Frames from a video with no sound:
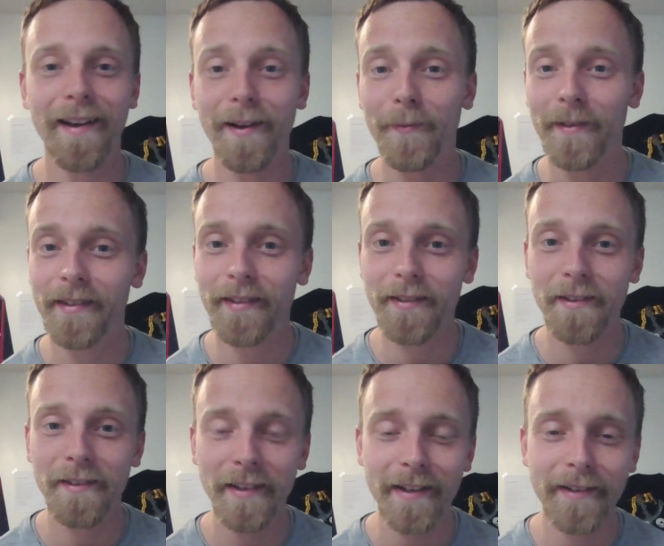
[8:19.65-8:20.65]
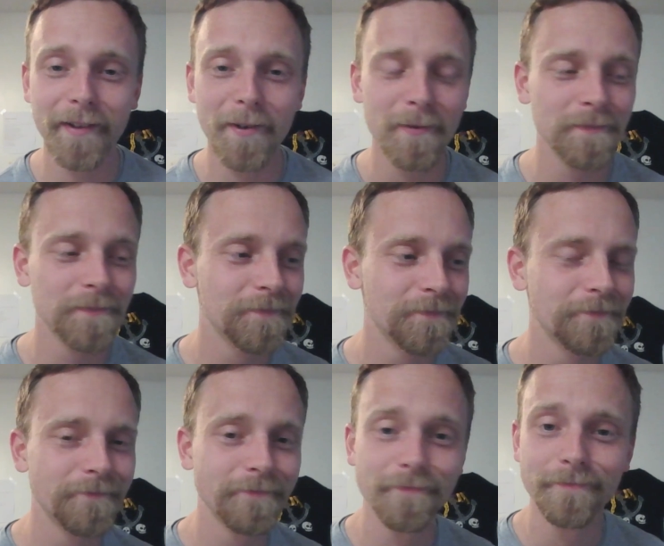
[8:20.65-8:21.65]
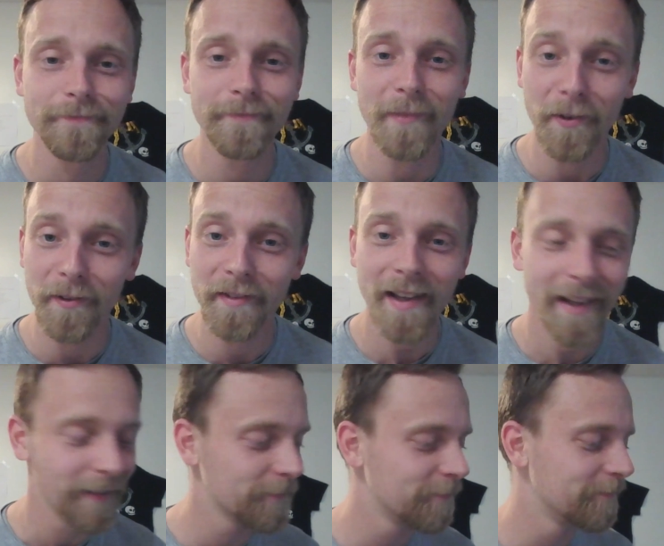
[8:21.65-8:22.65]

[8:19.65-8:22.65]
And what's this going to lead to? You'll see.